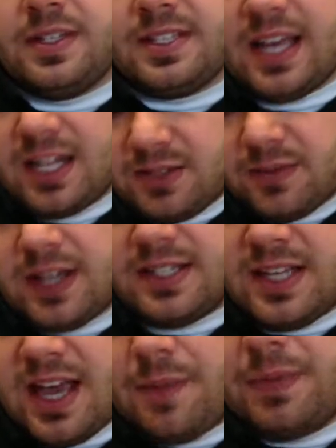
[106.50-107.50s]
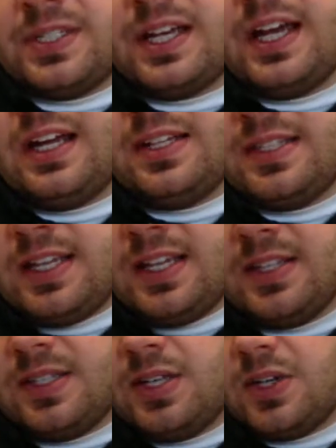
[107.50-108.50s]
it satisfies the appetite, it's
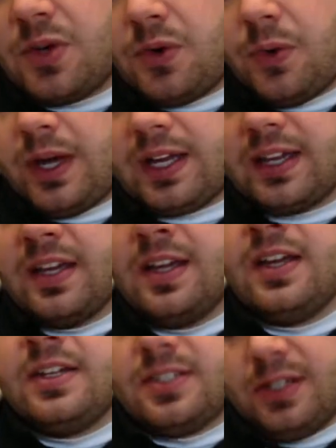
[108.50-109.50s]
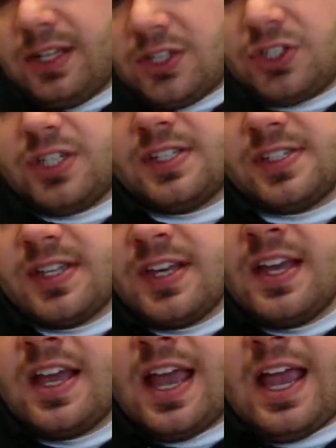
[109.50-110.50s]
easy, quick, delicious.
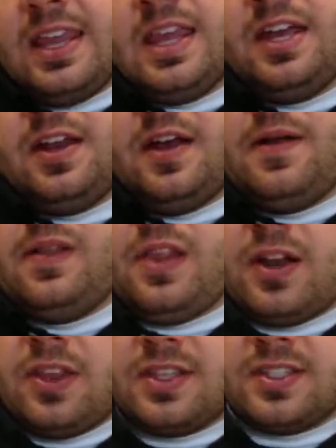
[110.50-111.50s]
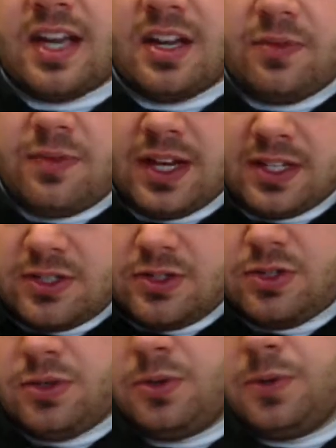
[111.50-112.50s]
And then a lot of the side effects
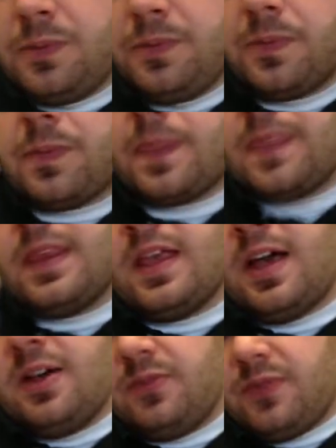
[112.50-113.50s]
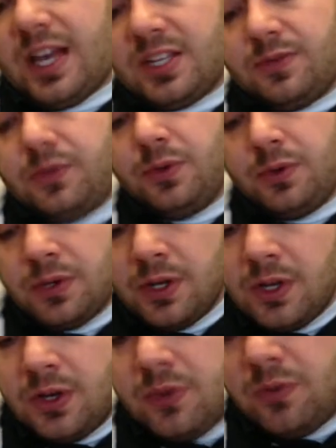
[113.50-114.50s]
to fast food
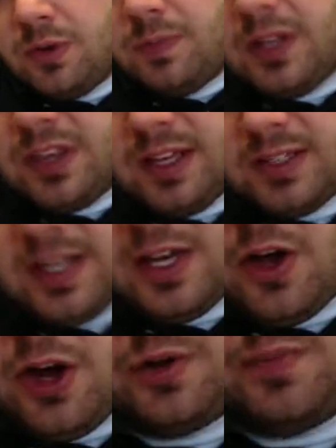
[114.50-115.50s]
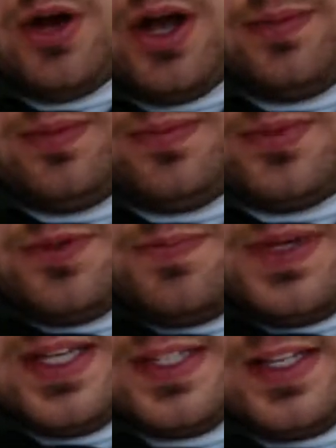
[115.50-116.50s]
would be things like heart problems,
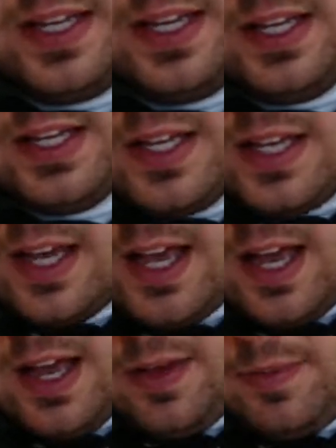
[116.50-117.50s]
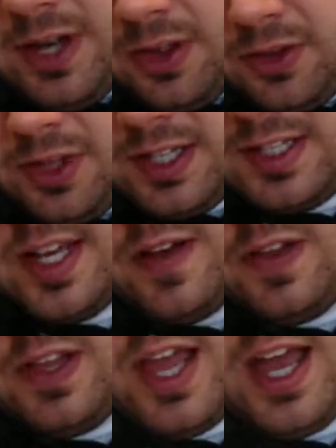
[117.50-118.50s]
obesity, and other things
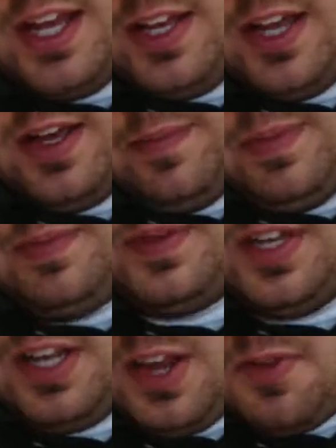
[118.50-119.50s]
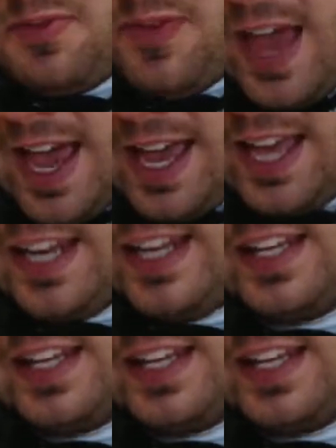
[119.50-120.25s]
down the line. People can get fat